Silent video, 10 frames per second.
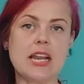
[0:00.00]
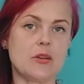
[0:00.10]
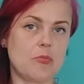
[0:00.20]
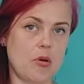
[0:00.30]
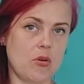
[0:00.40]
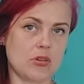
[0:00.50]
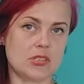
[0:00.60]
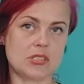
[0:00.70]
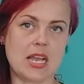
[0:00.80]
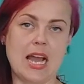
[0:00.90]

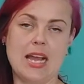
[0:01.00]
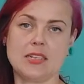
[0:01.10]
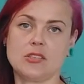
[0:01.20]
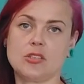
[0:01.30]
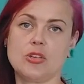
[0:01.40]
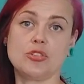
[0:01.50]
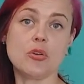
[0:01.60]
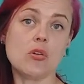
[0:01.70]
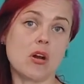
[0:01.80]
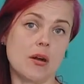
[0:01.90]
blocks and
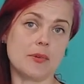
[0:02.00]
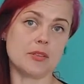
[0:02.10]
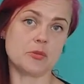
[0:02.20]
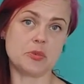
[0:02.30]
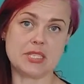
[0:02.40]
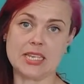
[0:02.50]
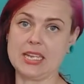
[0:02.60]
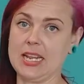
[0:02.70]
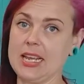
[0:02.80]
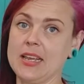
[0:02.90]
couture garments
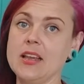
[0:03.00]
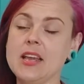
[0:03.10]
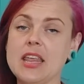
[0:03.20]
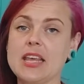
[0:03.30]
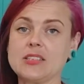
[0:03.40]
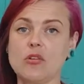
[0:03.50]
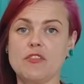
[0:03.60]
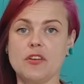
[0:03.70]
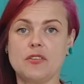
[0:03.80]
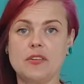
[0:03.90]
particularly, there's
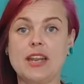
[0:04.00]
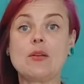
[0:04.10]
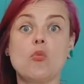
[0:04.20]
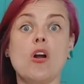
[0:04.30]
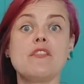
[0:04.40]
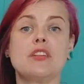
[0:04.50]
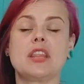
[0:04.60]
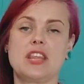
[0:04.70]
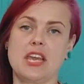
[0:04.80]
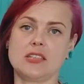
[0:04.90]
often an inwoven
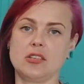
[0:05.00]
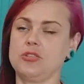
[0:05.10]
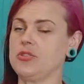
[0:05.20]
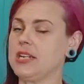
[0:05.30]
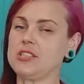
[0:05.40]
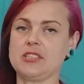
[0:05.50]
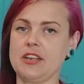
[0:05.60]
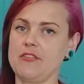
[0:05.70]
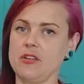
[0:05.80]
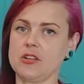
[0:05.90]
thing, so stretch is
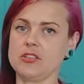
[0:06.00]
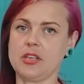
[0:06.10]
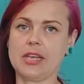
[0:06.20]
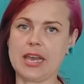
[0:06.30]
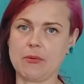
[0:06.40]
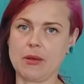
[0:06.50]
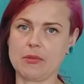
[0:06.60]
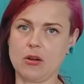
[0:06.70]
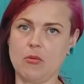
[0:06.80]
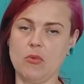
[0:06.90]
different because you can get away
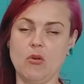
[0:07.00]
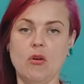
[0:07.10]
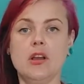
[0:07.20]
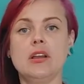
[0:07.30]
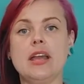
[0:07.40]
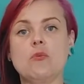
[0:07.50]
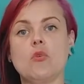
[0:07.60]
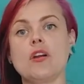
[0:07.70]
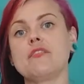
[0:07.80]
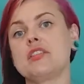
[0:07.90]
with a lot more. In woven